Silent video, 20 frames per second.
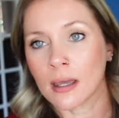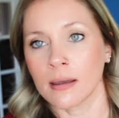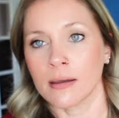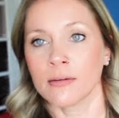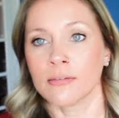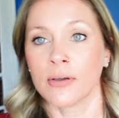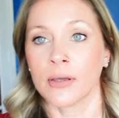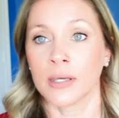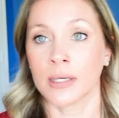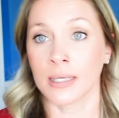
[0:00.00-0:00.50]

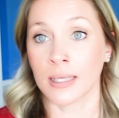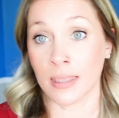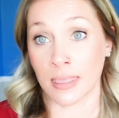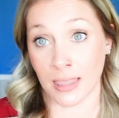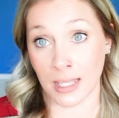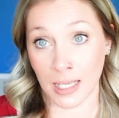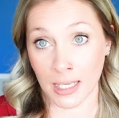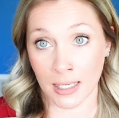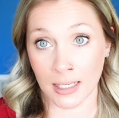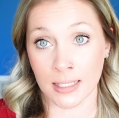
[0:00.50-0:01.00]
of
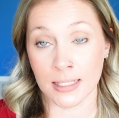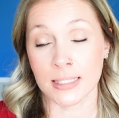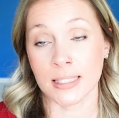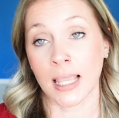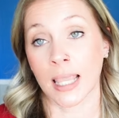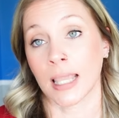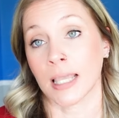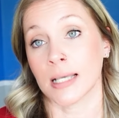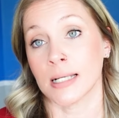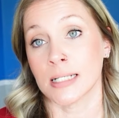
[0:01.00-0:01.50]
things
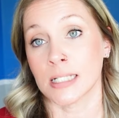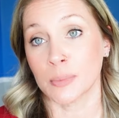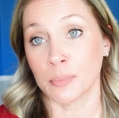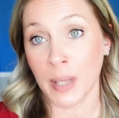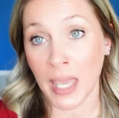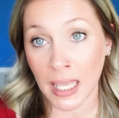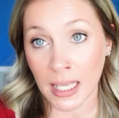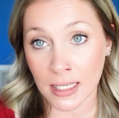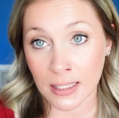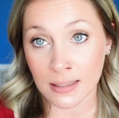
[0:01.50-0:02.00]
and
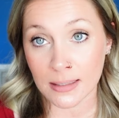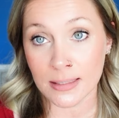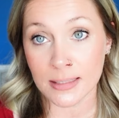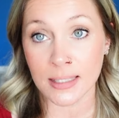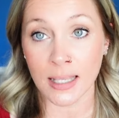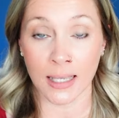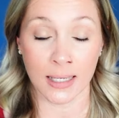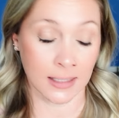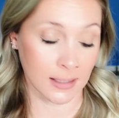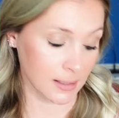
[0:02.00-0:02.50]

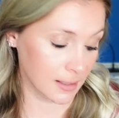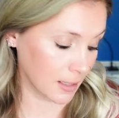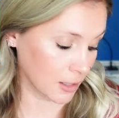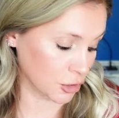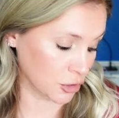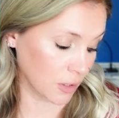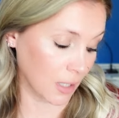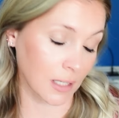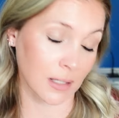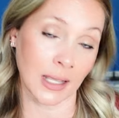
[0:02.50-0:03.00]
pens and
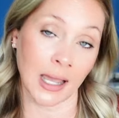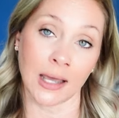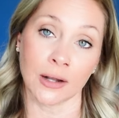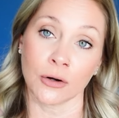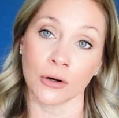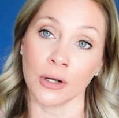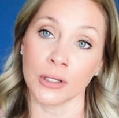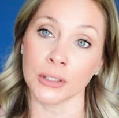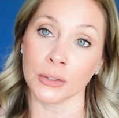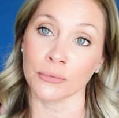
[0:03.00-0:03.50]
such like that
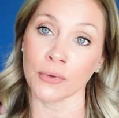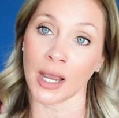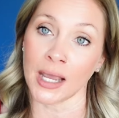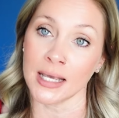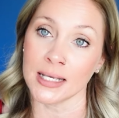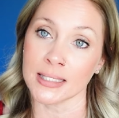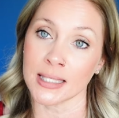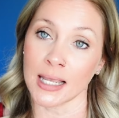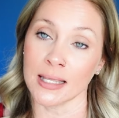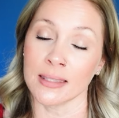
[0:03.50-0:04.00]
are on the
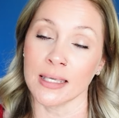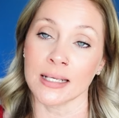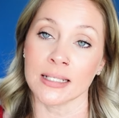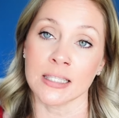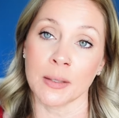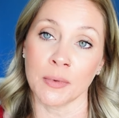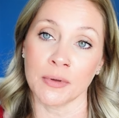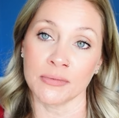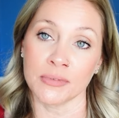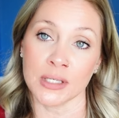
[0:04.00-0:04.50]
rise. I think
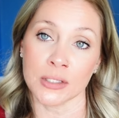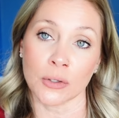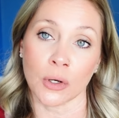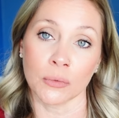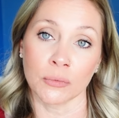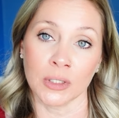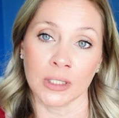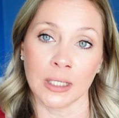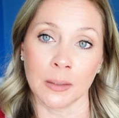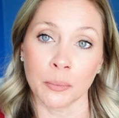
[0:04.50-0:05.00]
some of these are
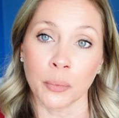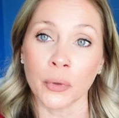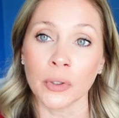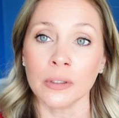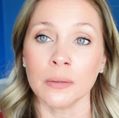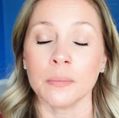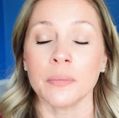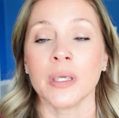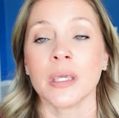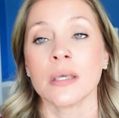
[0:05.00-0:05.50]
really
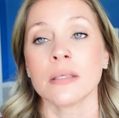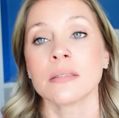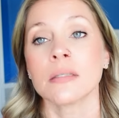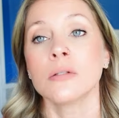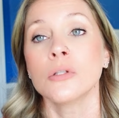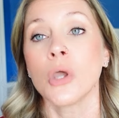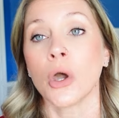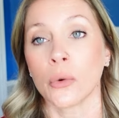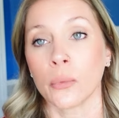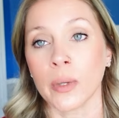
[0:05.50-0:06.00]
important because
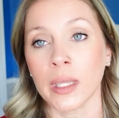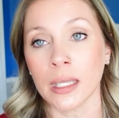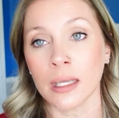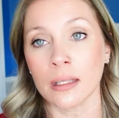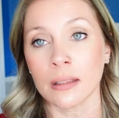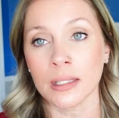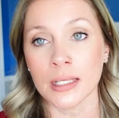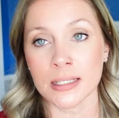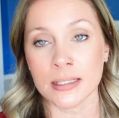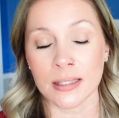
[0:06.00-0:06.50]
knowing
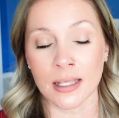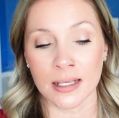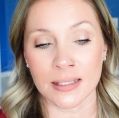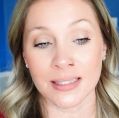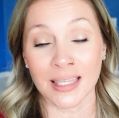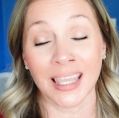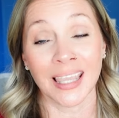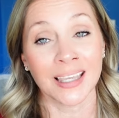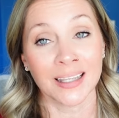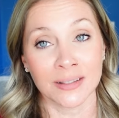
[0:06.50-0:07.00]
these things
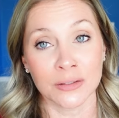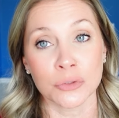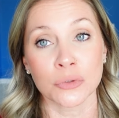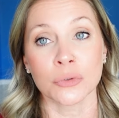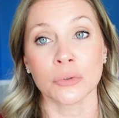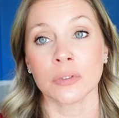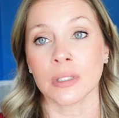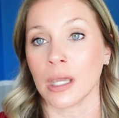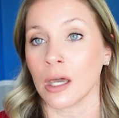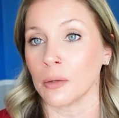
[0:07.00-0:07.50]
can
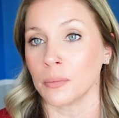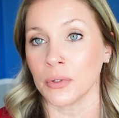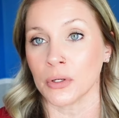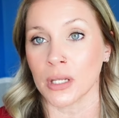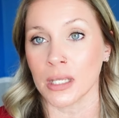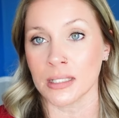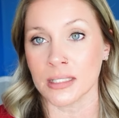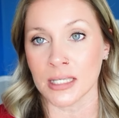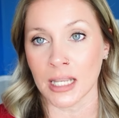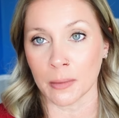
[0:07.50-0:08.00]
truly help your
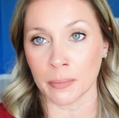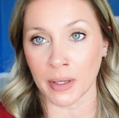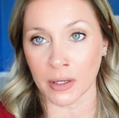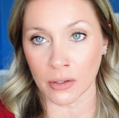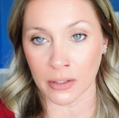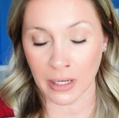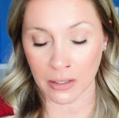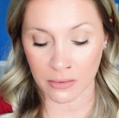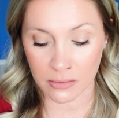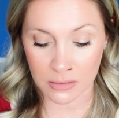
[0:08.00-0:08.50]
kids take better
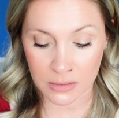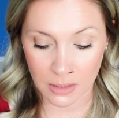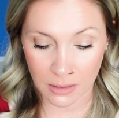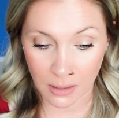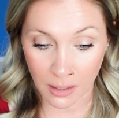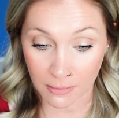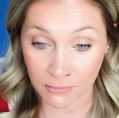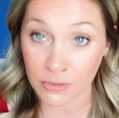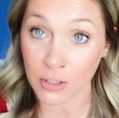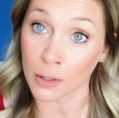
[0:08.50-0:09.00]
care
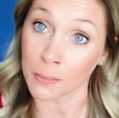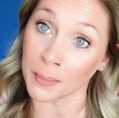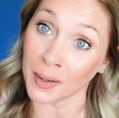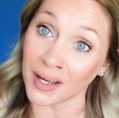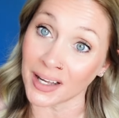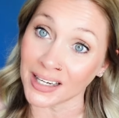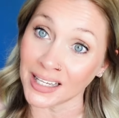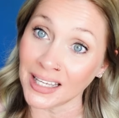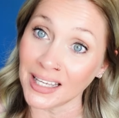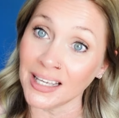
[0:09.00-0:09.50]
of their
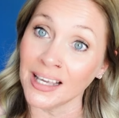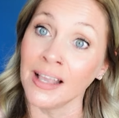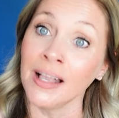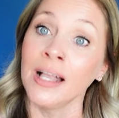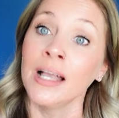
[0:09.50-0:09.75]
body,